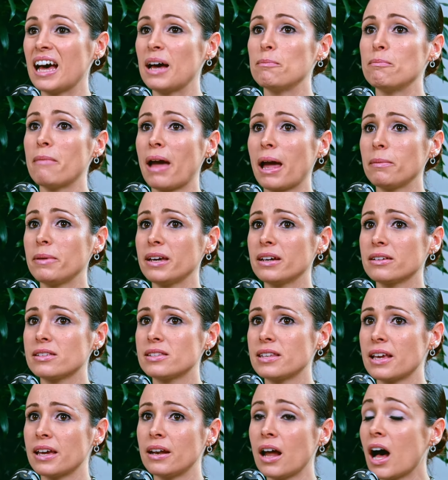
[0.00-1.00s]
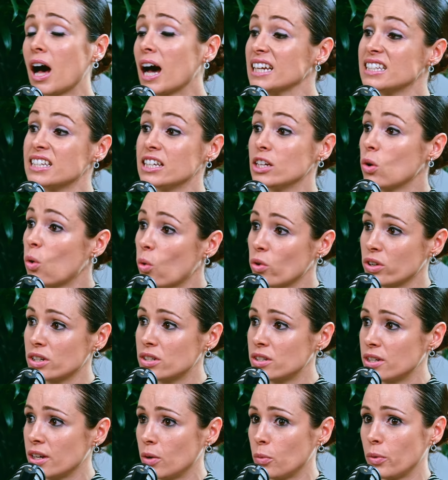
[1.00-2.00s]
Maybe it's an IT
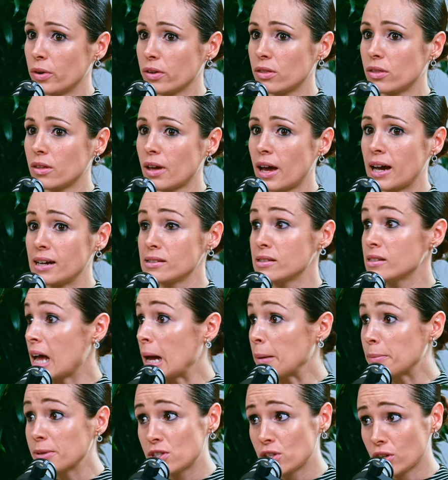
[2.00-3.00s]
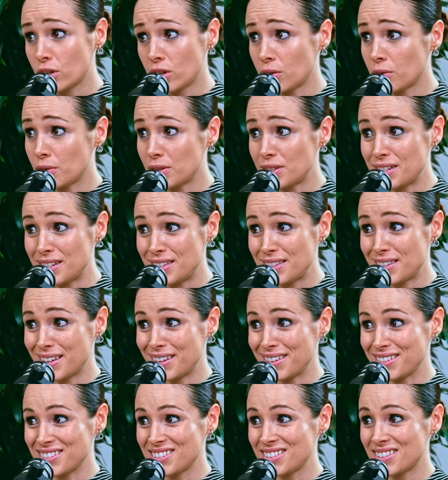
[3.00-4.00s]
auditor with cybersecurity
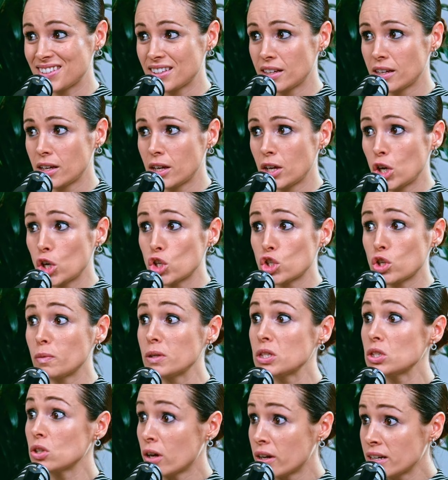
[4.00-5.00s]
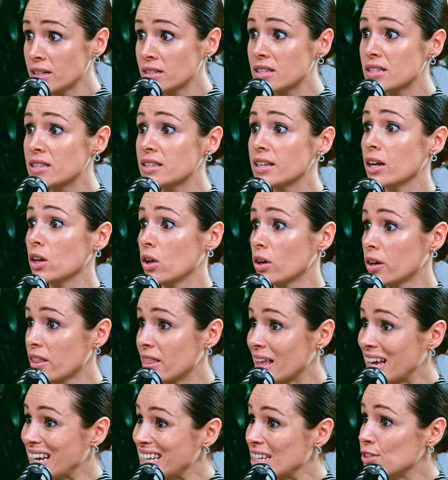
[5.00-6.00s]
skills. So we're starting to see a lot of
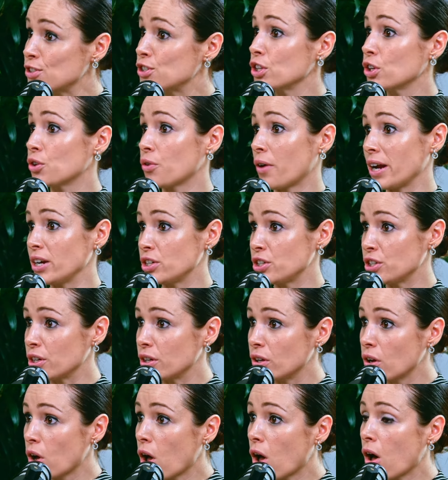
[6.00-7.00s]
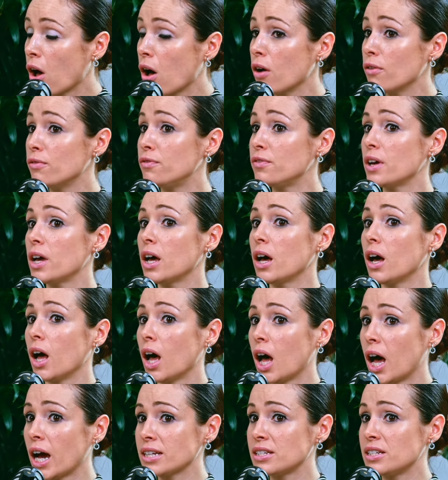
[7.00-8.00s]
that integration of
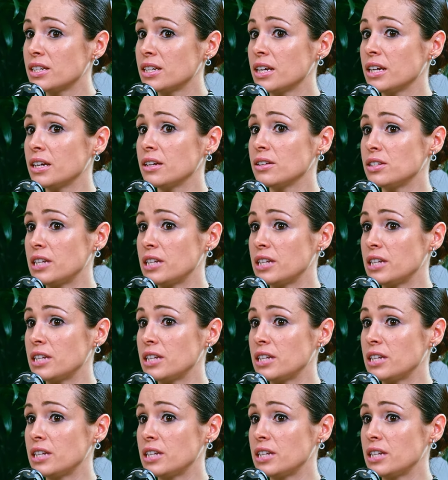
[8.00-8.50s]
IT